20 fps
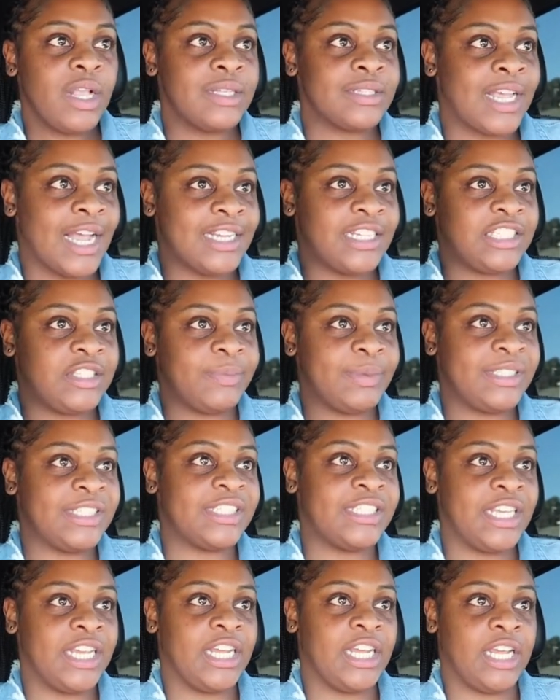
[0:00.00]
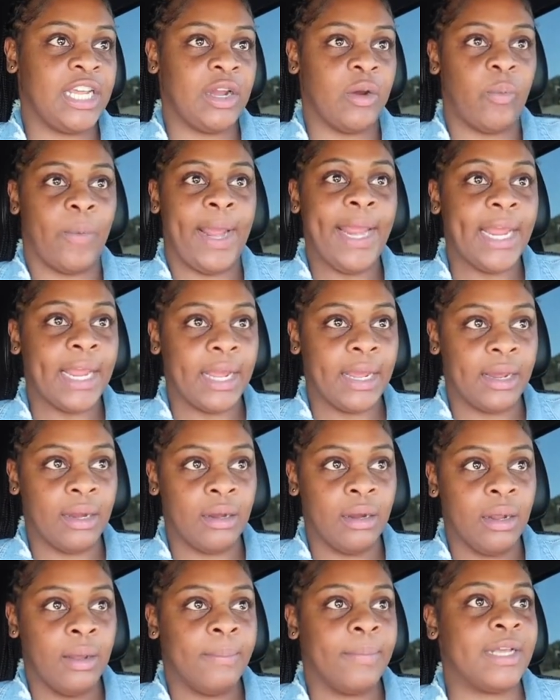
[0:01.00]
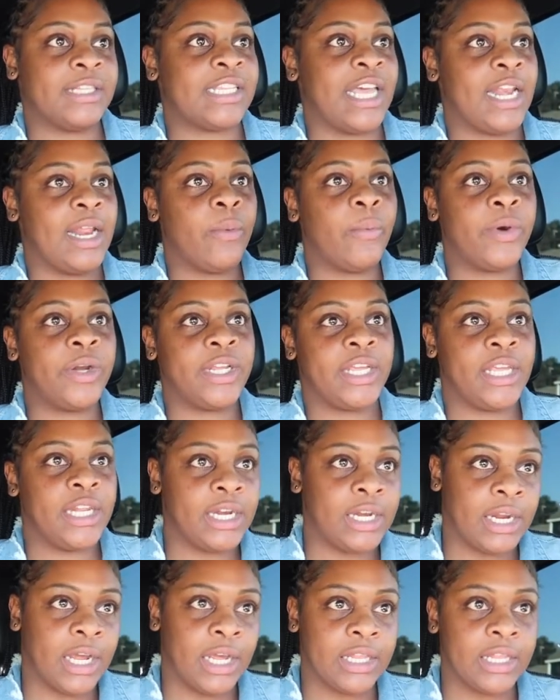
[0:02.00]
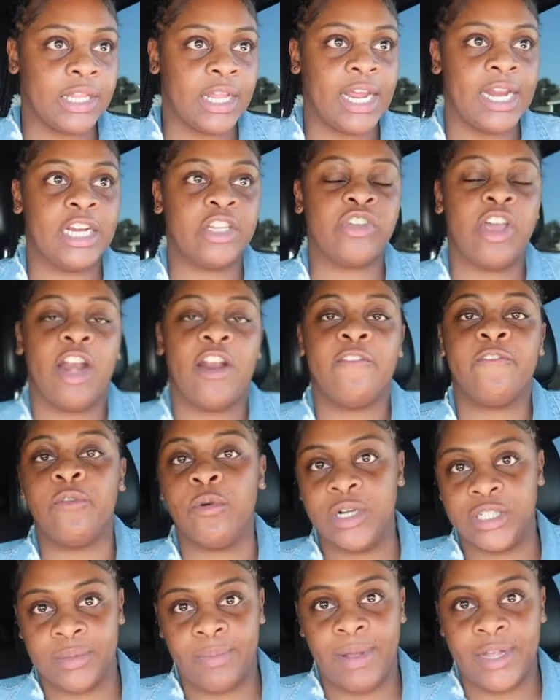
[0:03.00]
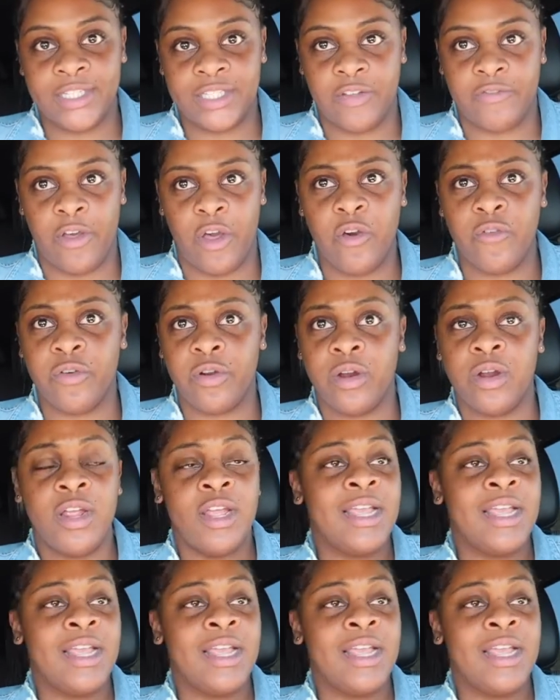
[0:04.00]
So I just been sitting here waiting because I didn't want to get in the other lane and try to force myself over.